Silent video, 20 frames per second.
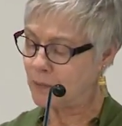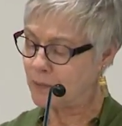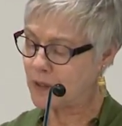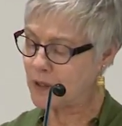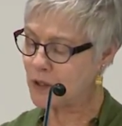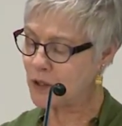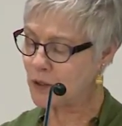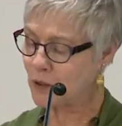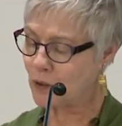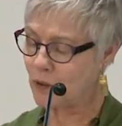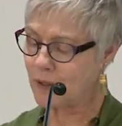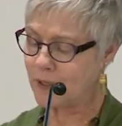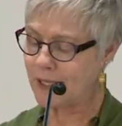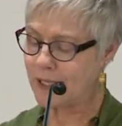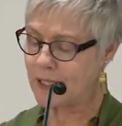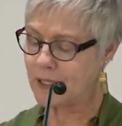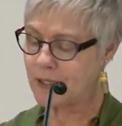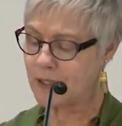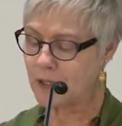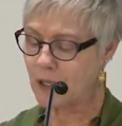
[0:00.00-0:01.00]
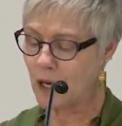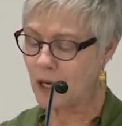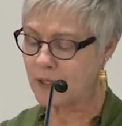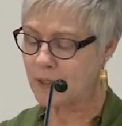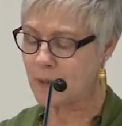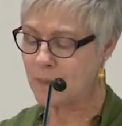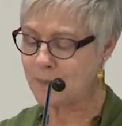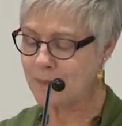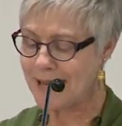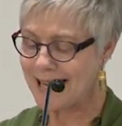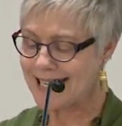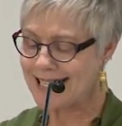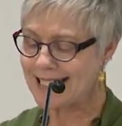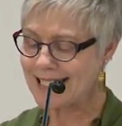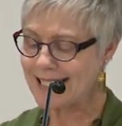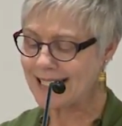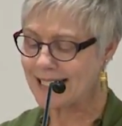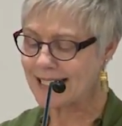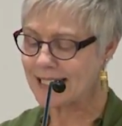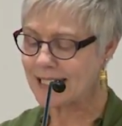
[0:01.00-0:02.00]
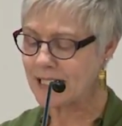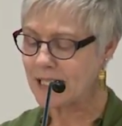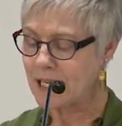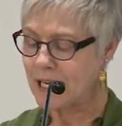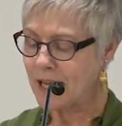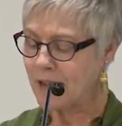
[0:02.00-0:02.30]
Pistorius on the basis